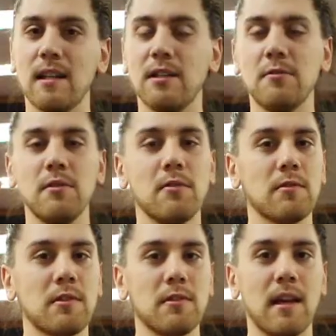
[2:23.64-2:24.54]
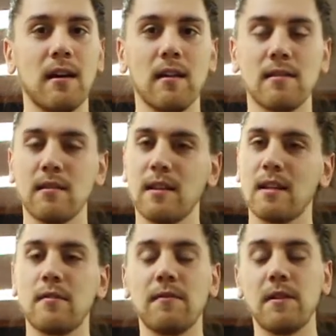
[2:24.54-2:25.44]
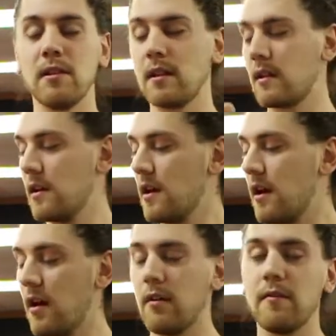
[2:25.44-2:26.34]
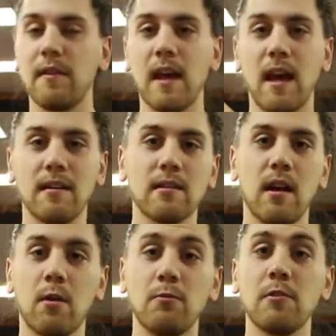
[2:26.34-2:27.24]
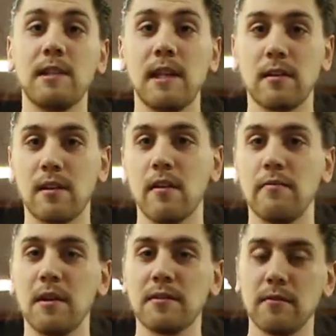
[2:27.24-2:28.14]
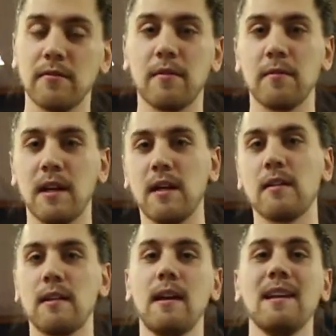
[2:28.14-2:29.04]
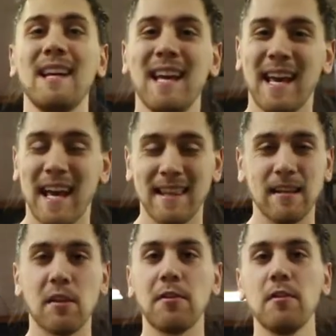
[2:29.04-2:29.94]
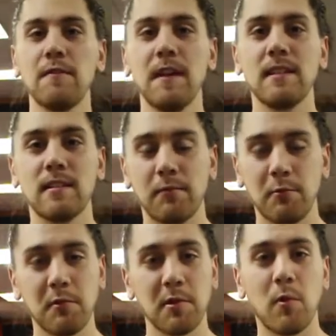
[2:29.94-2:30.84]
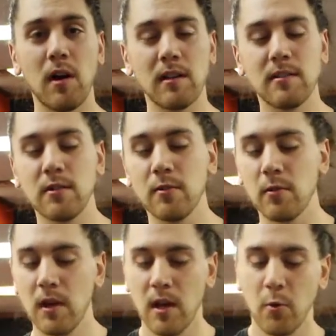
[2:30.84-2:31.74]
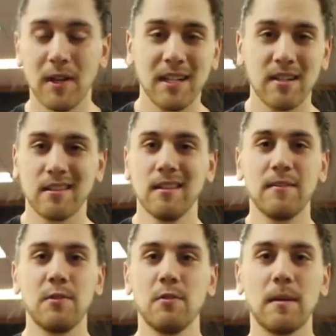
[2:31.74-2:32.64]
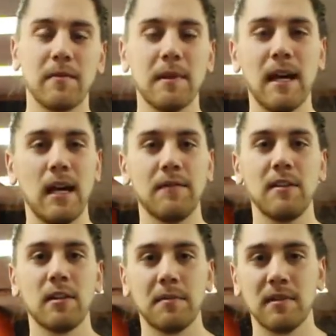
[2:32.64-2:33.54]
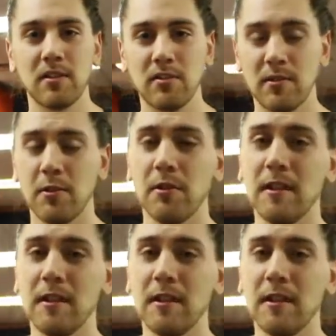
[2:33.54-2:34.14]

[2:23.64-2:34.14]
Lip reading: you used to that isolated feeling of that rotator cuff muscle from there, okay? And then the third phase, if we really wanted to, we can just lift you up from that half kneeling position so you're in